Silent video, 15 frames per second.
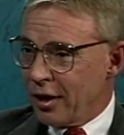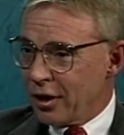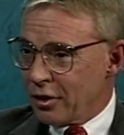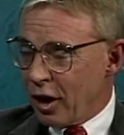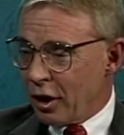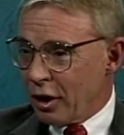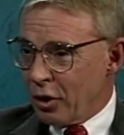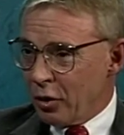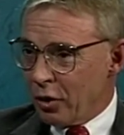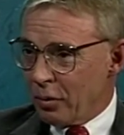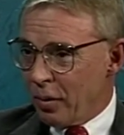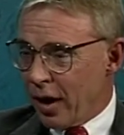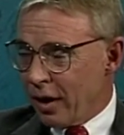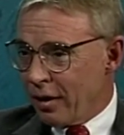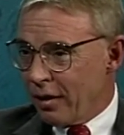talking to you
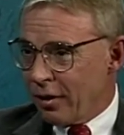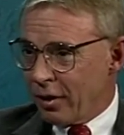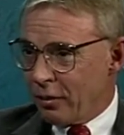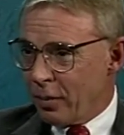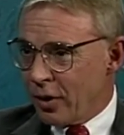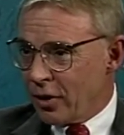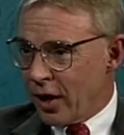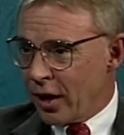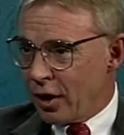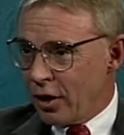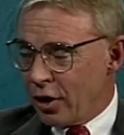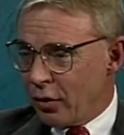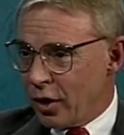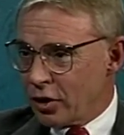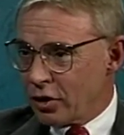about it and or be that
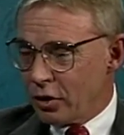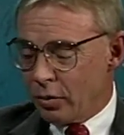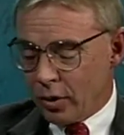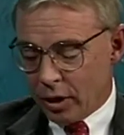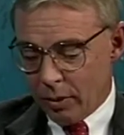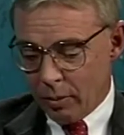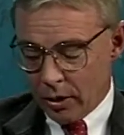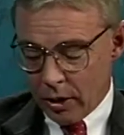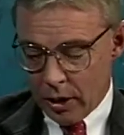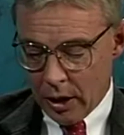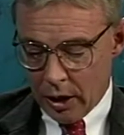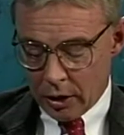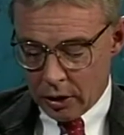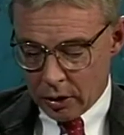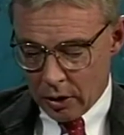interested in what community
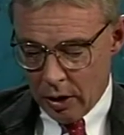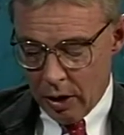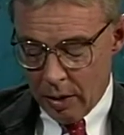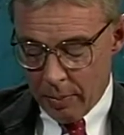colleges are.